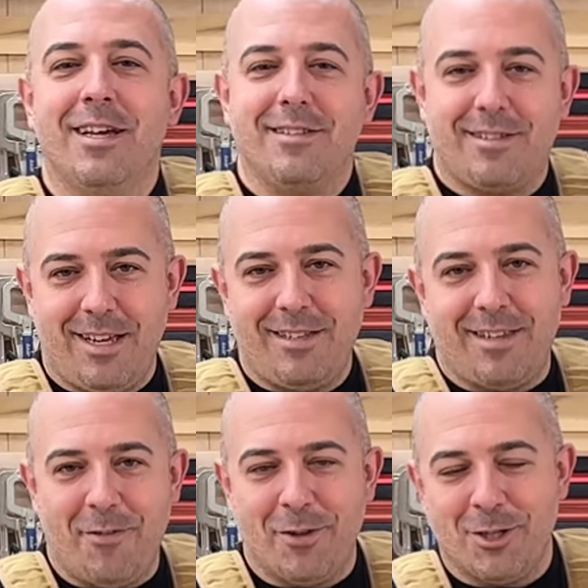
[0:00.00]
stay
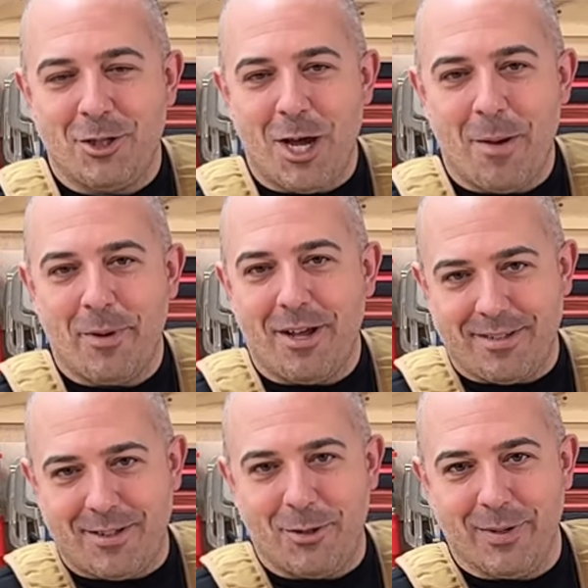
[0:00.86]
safe in the shop. I'll
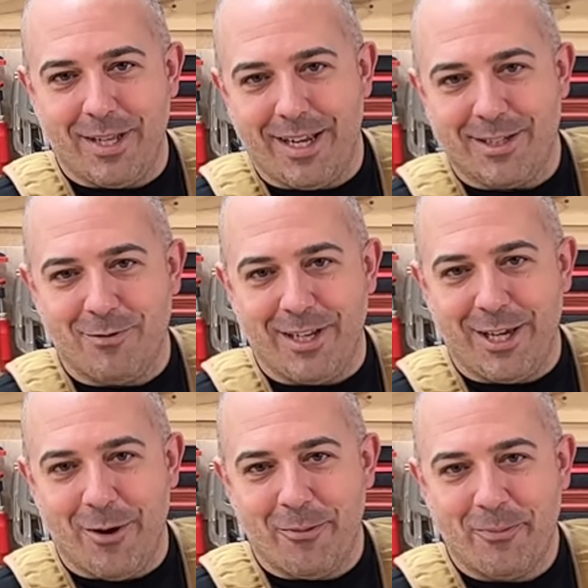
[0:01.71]
see you in the next
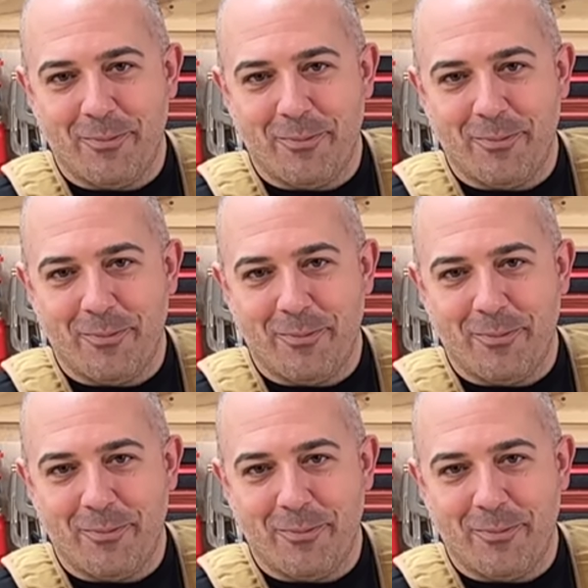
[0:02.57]
video.